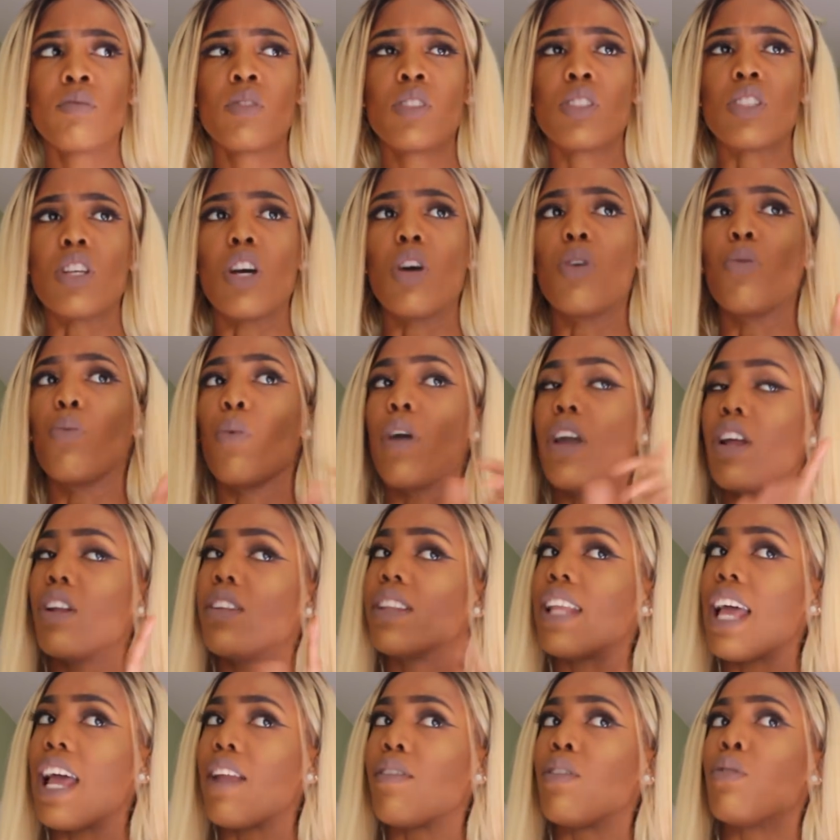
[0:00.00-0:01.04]
So, wait on
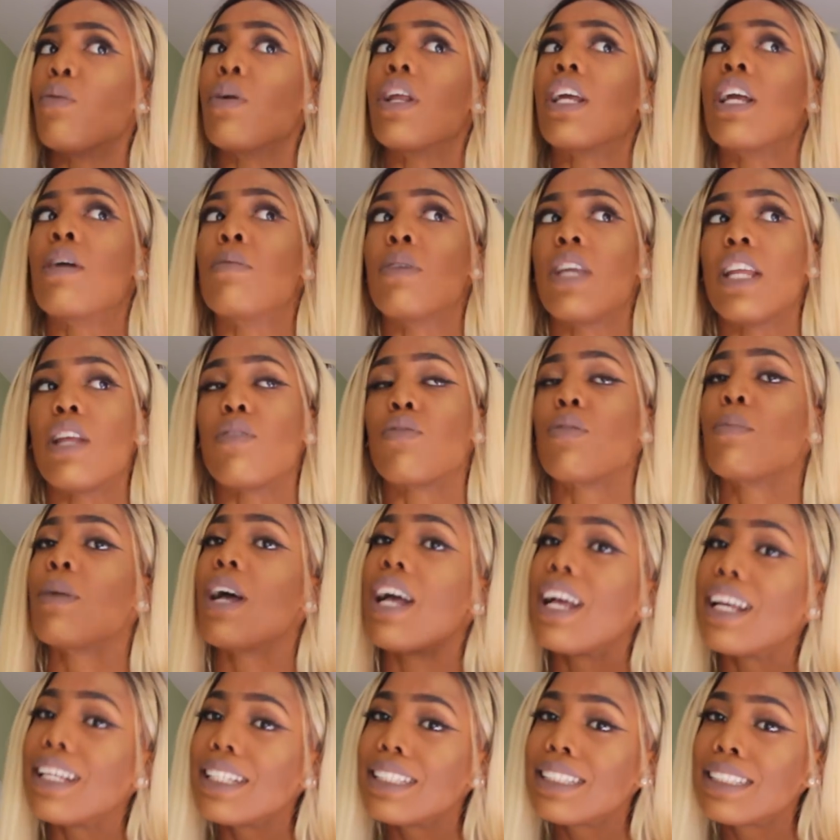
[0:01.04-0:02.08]
that if you want to come get it from
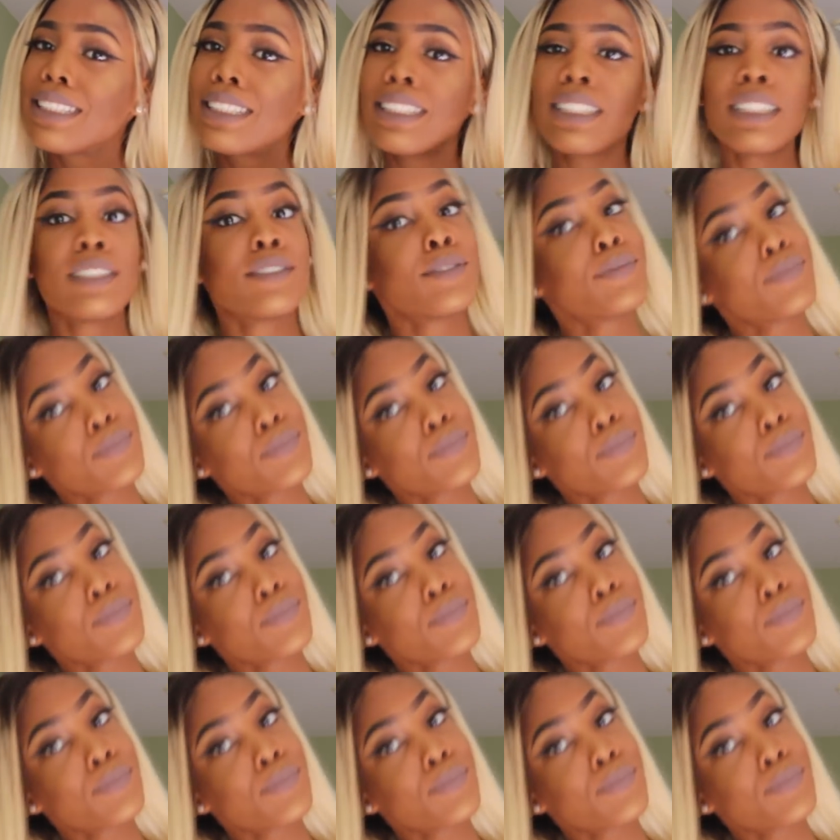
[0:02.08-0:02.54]
us.